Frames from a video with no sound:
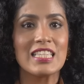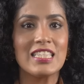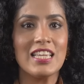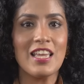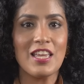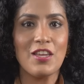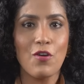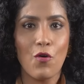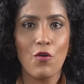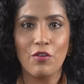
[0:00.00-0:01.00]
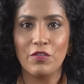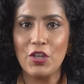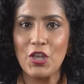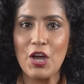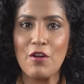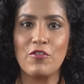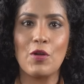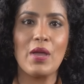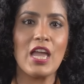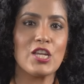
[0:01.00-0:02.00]
CEO of the Year
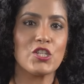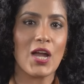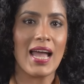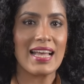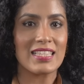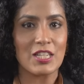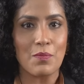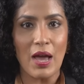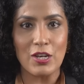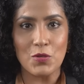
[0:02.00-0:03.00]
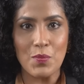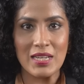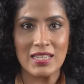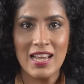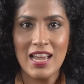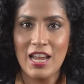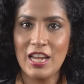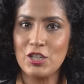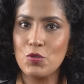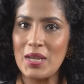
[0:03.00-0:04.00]
from Asia Asset Management
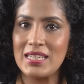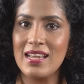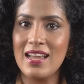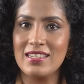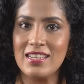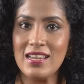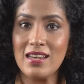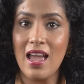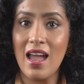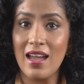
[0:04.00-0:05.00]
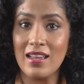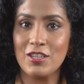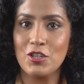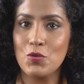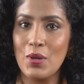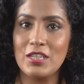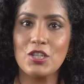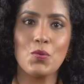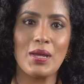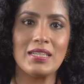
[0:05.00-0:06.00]
in 2018 and
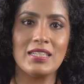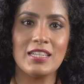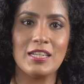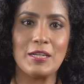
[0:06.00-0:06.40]
2020.